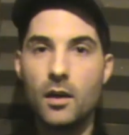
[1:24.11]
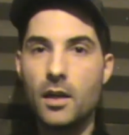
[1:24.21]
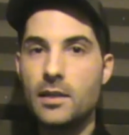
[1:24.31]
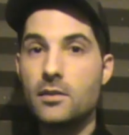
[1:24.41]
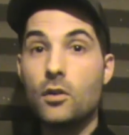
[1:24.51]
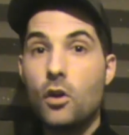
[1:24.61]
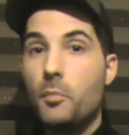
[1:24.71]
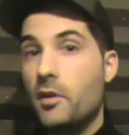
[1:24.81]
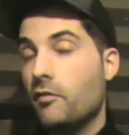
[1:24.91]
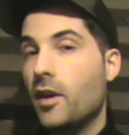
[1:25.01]
I need to
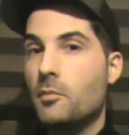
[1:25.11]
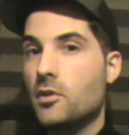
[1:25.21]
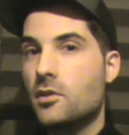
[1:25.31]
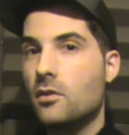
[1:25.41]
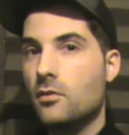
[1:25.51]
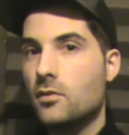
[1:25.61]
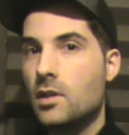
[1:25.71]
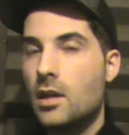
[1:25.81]
copy famous songs,